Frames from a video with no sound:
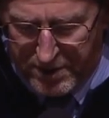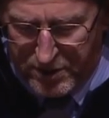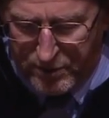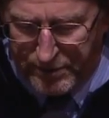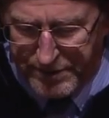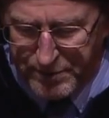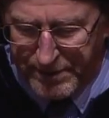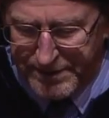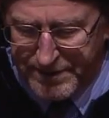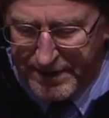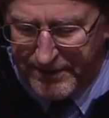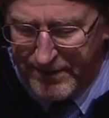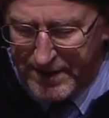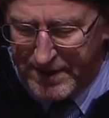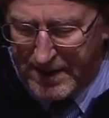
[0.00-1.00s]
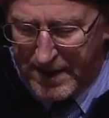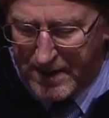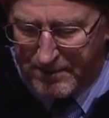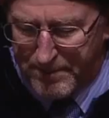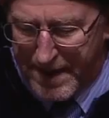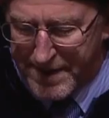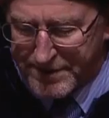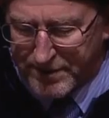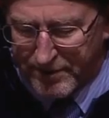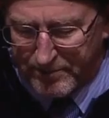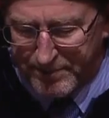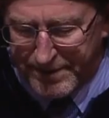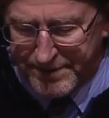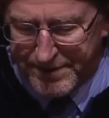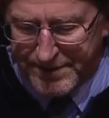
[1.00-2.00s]
who is receiving Bachelor of
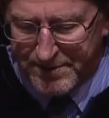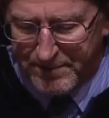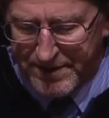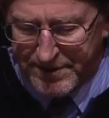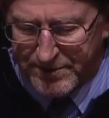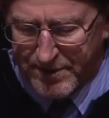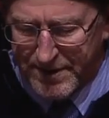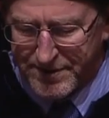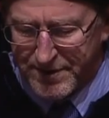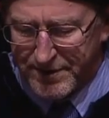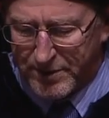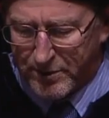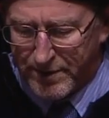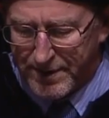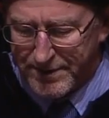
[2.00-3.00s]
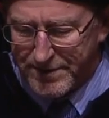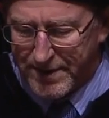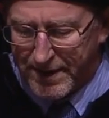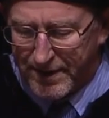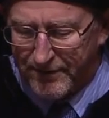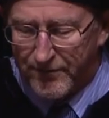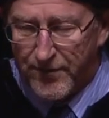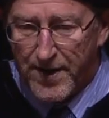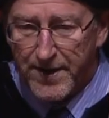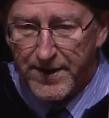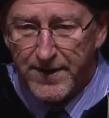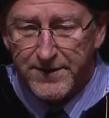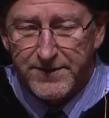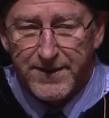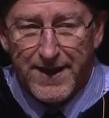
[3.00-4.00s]
Business Administration degrees in
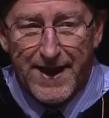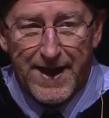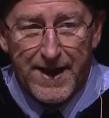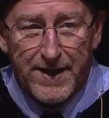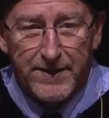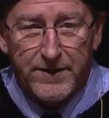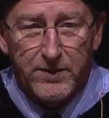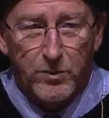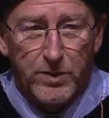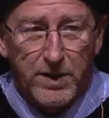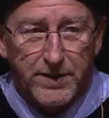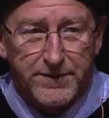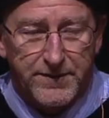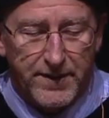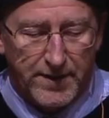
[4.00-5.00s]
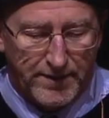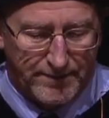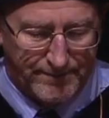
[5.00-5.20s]
finance and real estate.